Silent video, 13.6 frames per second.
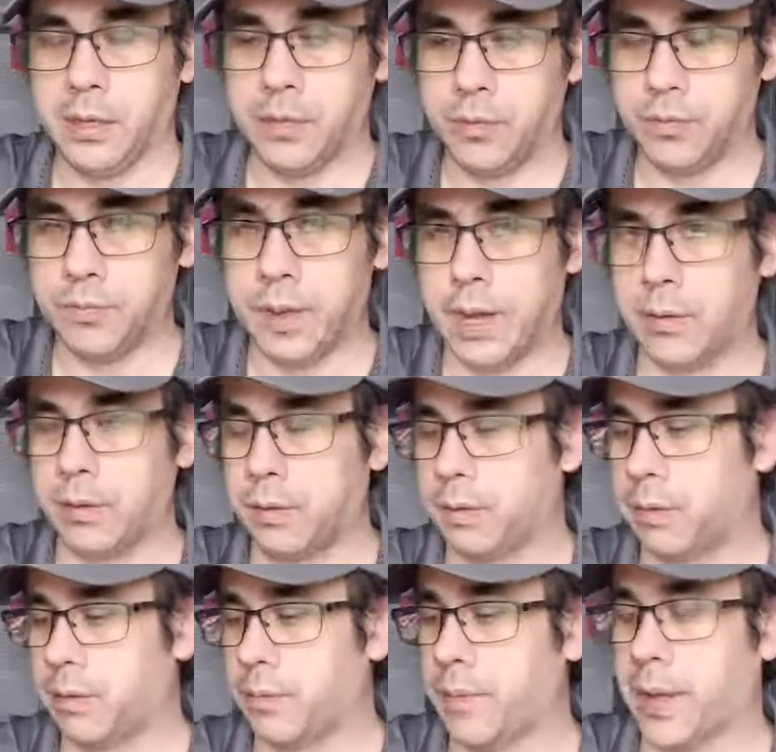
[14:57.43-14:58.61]
huge barrel
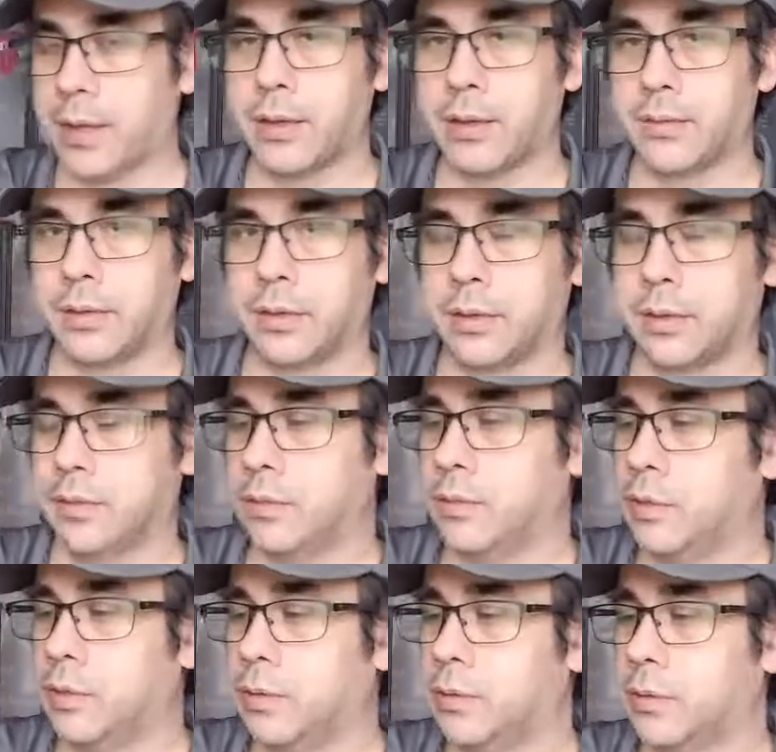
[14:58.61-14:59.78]
on the back of a
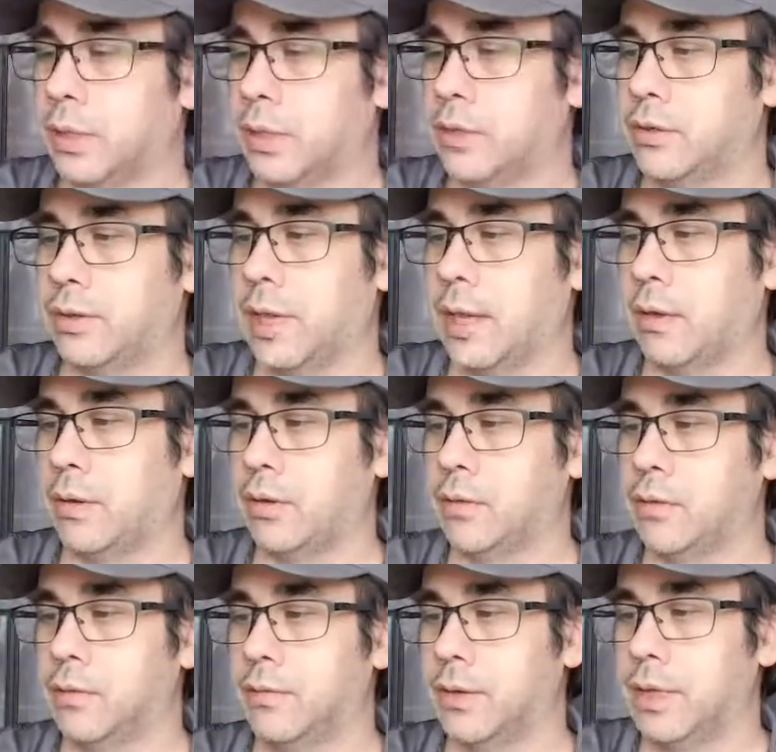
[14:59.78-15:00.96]
mule. They can just carry
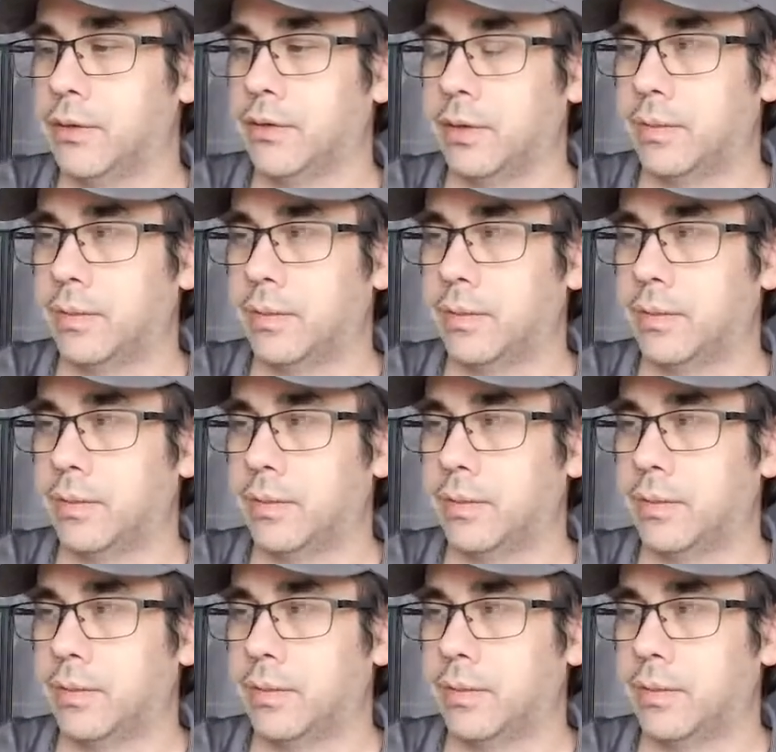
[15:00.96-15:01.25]
two of these